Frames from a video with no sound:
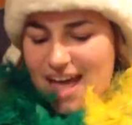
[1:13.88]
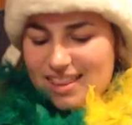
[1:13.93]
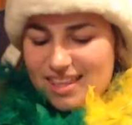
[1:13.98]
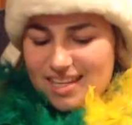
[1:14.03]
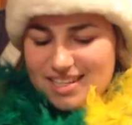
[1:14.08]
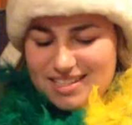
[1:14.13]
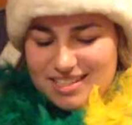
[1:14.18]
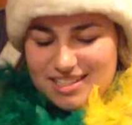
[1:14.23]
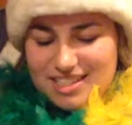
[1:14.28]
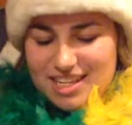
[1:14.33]

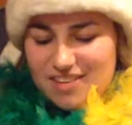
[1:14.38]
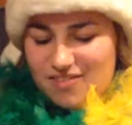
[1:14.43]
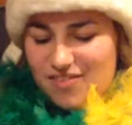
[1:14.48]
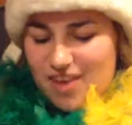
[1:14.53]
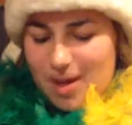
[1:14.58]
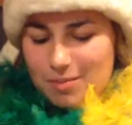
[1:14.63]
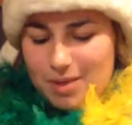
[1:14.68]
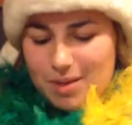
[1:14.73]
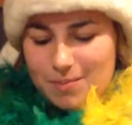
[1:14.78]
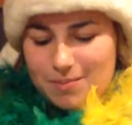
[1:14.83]
This gene
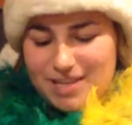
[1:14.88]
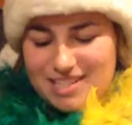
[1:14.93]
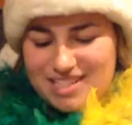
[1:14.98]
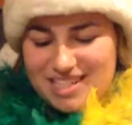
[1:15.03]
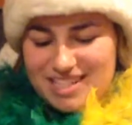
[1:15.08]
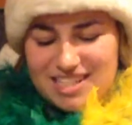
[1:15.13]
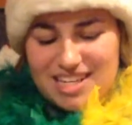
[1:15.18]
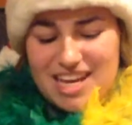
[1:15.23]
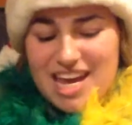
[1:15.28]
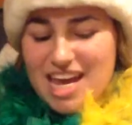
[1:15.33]
family plays
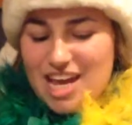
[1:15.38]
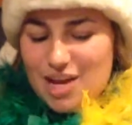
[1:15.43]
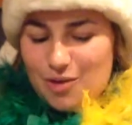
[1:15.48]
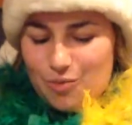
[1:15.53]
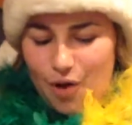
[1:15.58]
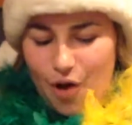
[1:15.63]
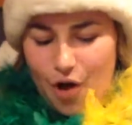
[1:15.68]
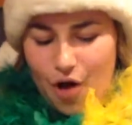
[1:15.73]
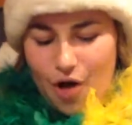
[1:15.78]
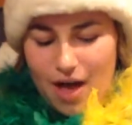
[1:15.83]
a key
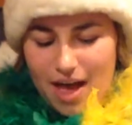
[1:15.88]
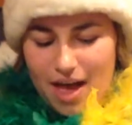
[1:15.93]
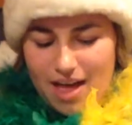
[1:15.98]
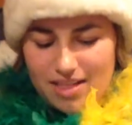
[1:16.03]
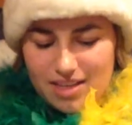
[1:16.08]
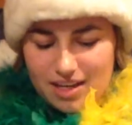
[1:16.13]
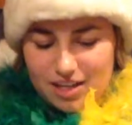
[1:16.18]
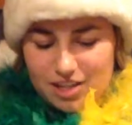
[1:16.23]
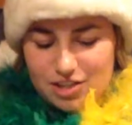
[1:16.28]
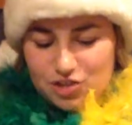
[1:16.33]
role in
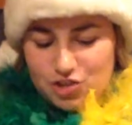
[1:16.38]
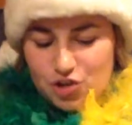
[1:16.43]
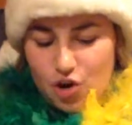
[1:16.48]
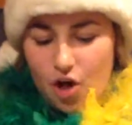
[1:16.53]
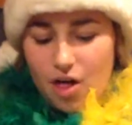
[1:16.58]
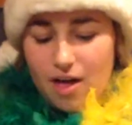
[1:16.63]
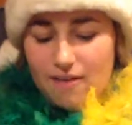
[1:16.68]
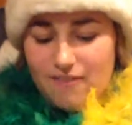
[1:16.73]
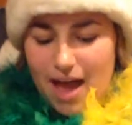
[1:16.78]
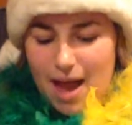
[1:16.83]
the
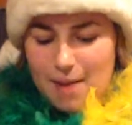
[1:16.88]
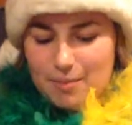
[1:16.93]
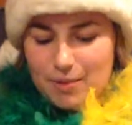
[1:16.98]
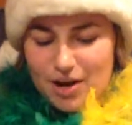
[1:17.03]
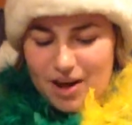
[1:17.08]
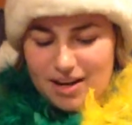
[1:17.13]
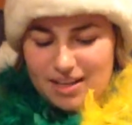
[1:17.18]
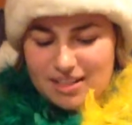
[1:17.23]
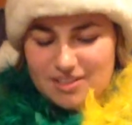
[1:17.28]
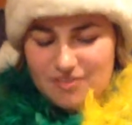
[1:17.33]
control of
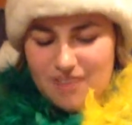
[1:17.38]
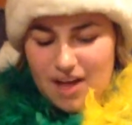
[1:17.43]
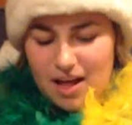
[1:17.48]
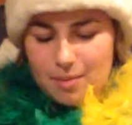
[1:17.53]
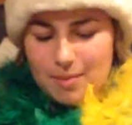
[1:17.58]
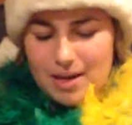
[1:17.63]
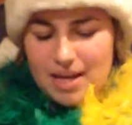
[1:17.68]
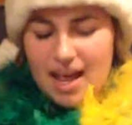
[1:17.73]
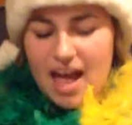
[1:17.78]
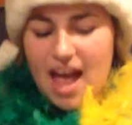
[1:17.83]
embryonic
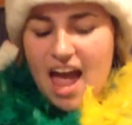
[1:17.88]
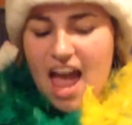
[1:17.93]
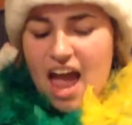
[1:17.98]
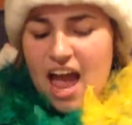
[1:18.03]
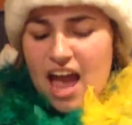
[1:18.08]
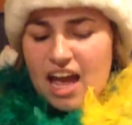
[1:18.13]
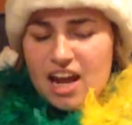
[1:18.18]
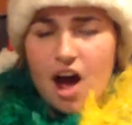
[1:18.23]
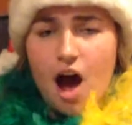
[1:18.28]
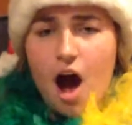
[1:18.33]
development
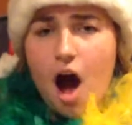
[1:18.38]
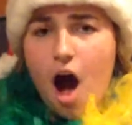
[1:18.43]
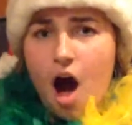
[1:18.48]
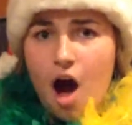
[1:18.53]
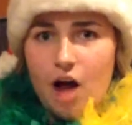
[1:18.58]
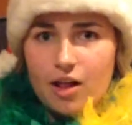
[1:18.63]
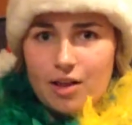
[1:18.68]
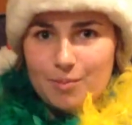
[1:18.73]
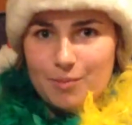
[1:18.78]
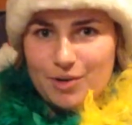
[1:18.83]
in
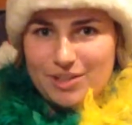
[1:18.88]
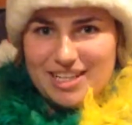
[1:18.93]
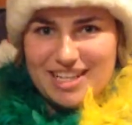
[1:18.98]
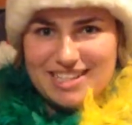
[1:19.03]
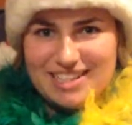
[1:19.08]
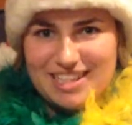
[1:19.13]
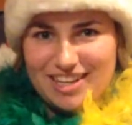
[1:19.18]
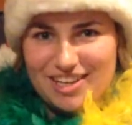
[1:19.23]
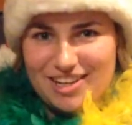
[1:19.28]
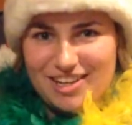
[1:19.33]
all
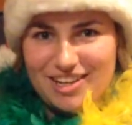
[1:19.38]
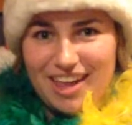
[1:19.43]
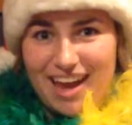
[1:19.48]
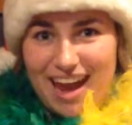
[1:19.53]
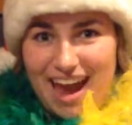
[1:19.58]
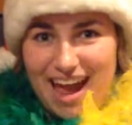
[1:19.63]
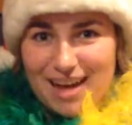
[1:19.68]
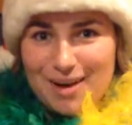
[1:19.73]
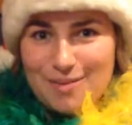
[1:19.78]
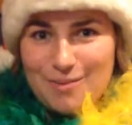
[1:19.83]
multicellular
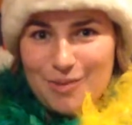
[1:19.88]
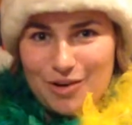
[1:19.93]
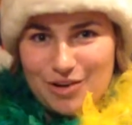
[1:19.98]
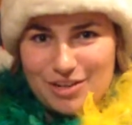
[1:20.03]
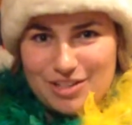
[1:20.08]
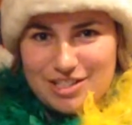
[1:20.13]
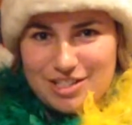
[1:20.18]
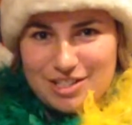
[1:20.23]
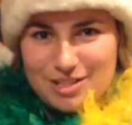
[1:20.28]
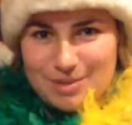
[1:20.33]

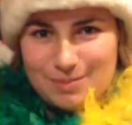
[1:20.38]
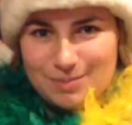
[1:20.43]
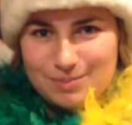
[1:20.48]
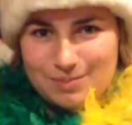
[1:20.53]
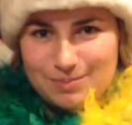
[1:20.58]
animals.